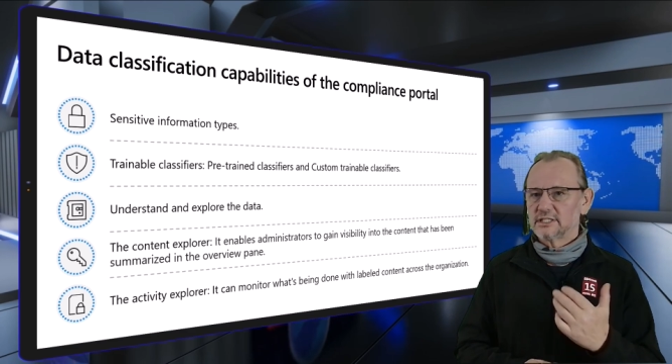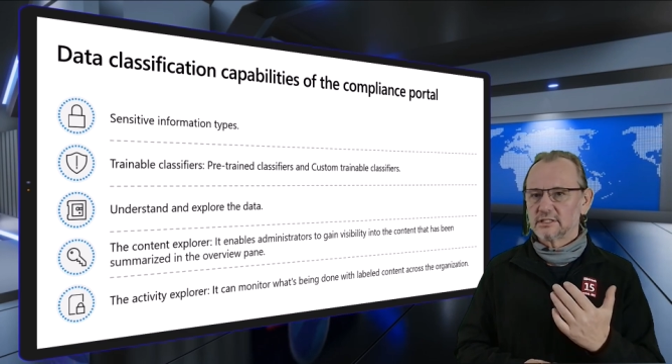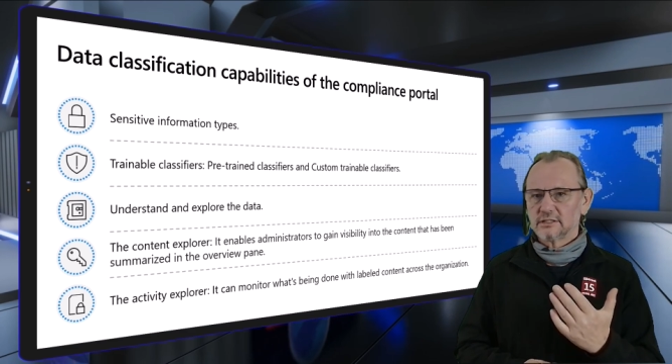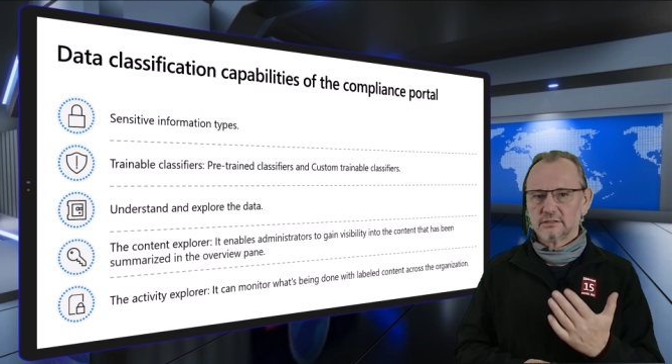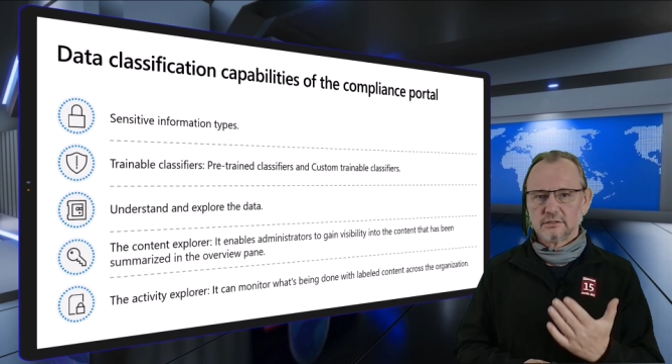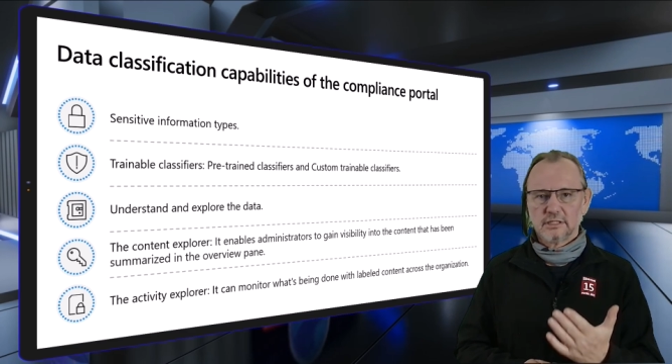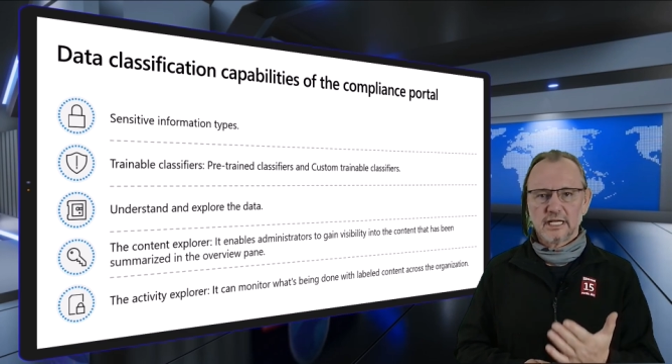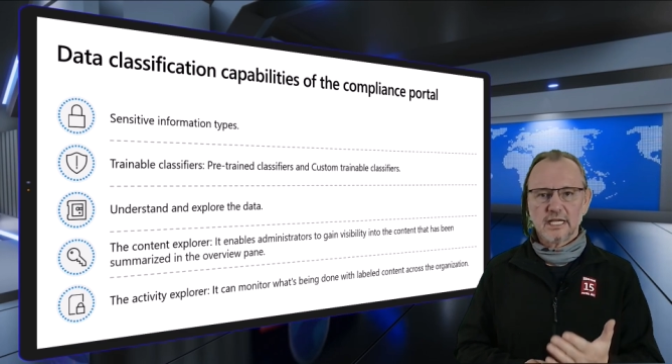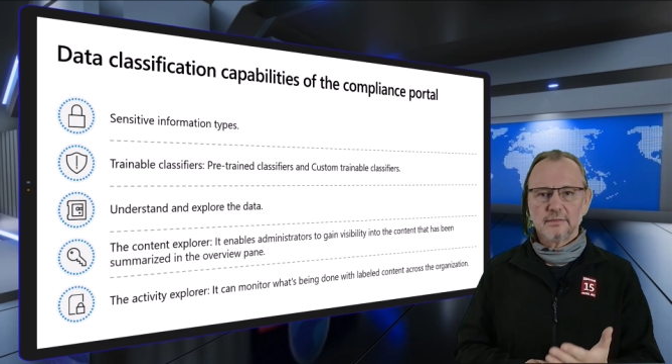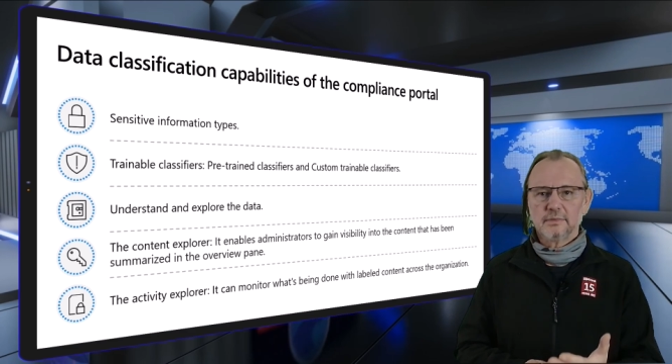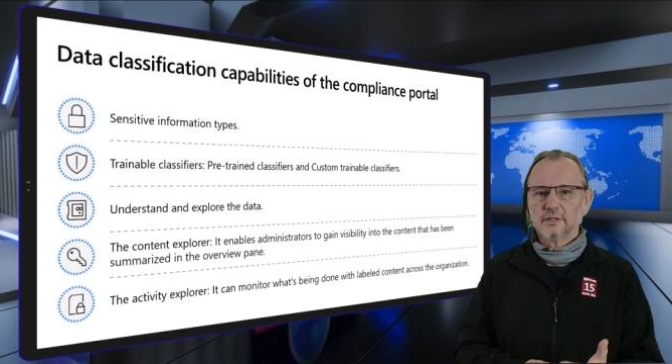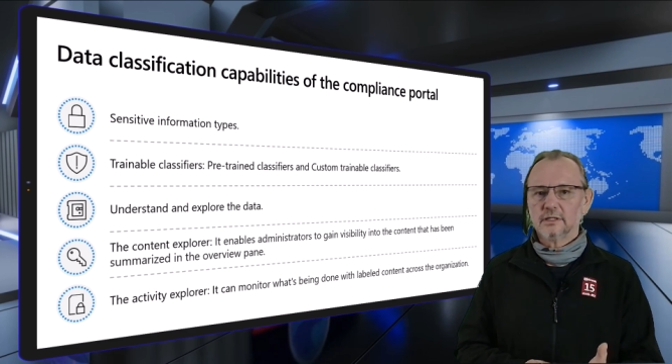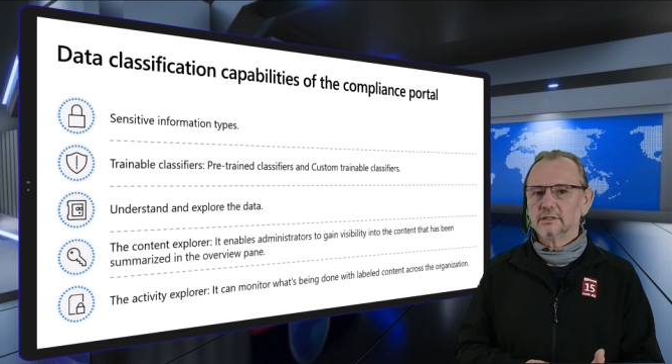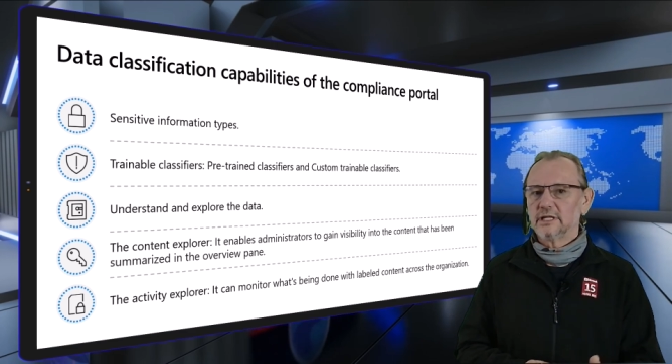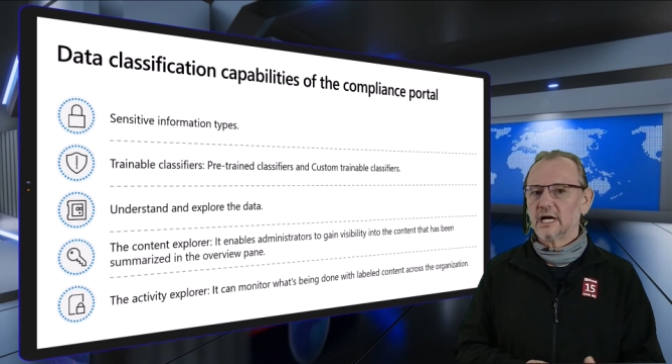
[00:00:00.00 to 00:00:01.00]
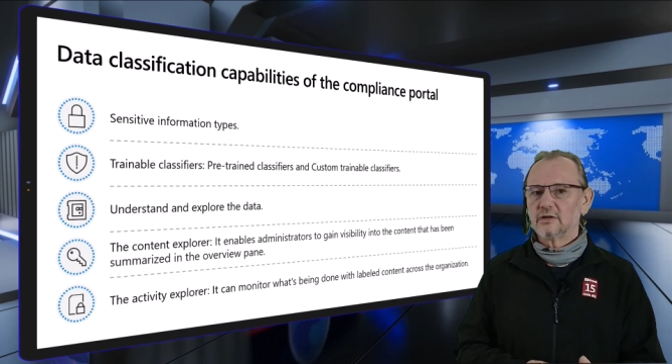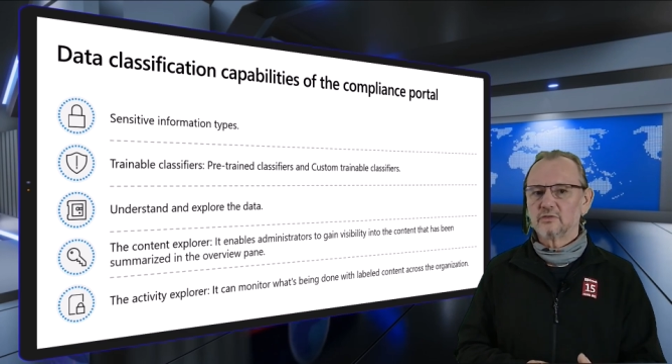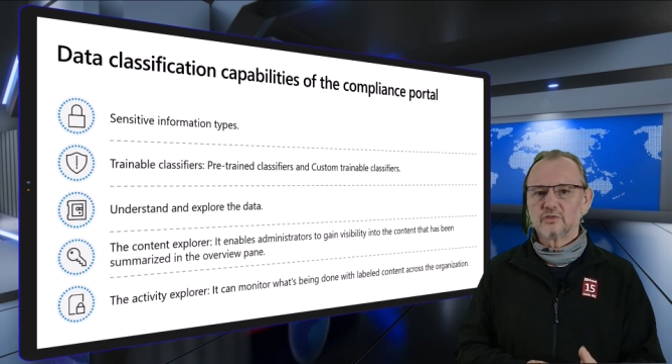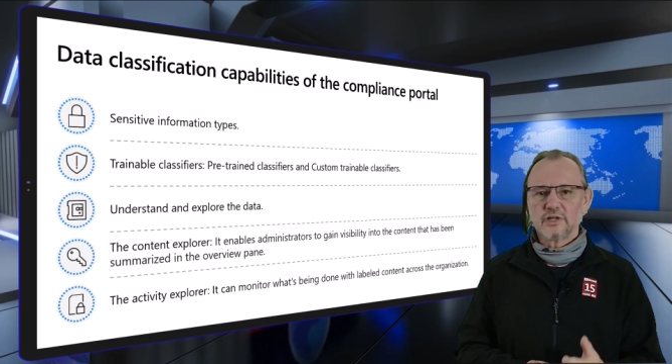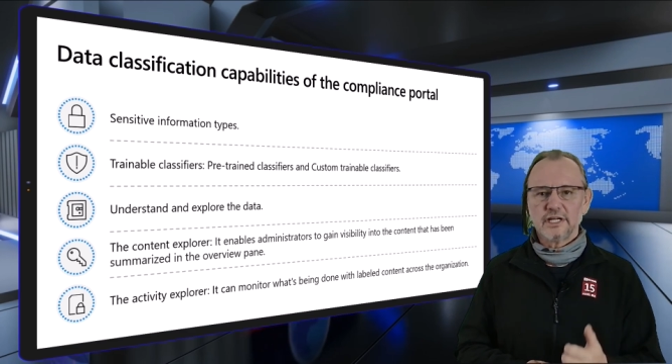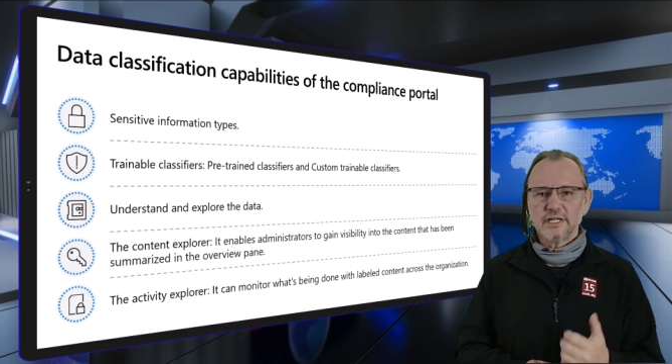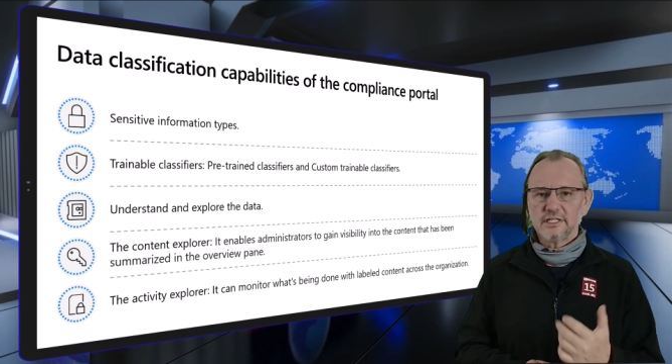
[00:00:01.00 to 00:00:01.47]
label
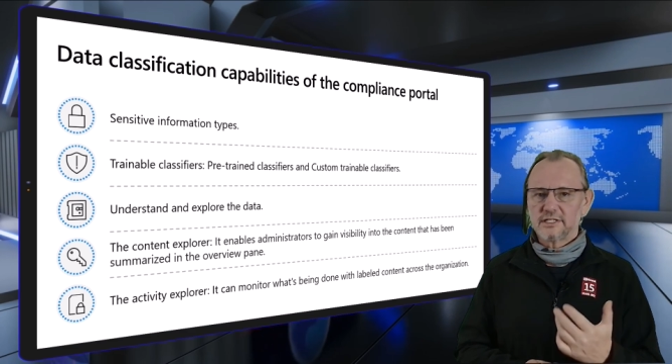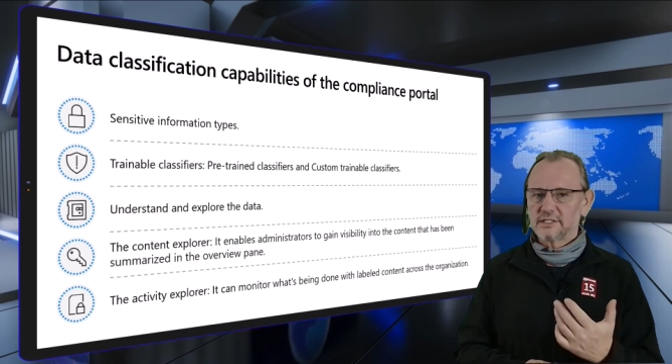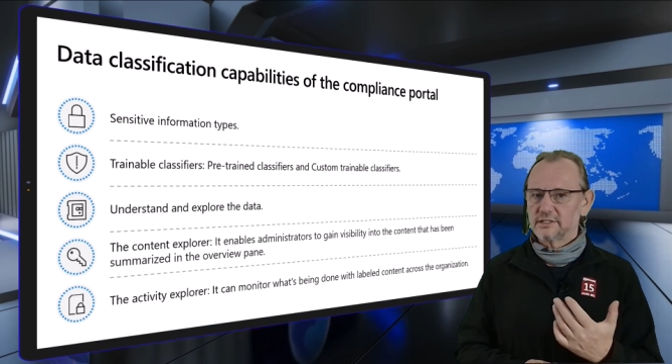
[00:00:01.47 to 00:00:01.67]
downgrades,